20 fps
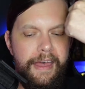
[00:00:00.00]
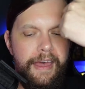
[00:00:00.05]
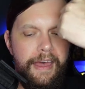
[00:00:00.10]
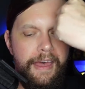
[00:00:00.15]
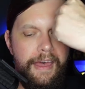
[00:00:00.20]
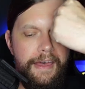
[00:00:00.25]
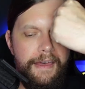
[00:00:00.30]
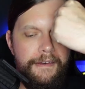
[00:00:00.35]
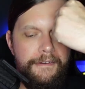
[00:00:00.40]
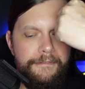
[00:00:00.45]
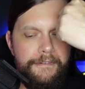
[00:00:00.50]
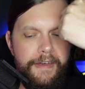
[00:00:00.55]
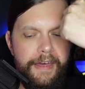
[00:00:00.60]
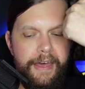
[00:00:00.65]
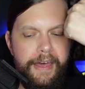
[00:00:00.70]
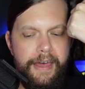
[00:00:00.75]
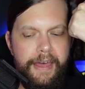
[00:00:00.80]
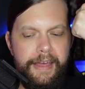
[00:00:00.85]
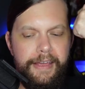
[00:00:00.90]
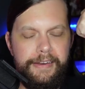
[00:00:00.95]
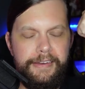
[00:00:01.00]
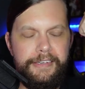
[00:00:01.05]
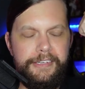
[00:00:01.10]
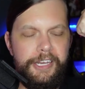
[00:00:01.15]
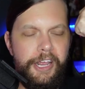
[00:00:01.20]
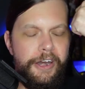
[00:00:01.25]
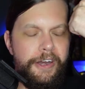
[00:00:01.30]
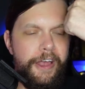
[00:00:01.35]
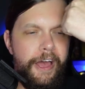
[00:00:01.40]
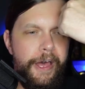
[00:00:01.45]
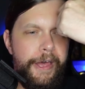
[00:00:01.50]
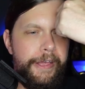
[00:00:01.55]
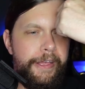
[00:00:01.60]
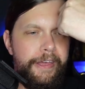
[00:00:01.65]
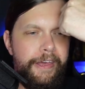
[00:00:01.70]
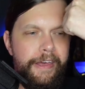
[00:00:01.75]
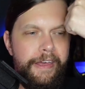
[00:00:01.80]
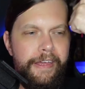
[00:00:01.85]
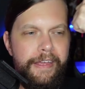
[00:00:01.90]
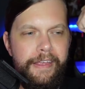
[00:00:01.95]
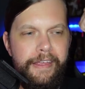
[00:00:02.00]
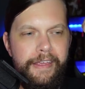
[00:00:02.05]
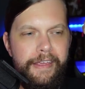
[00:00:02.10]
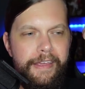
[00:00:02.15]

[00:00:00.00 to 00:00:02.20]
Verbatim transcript: of uh, Tanaka.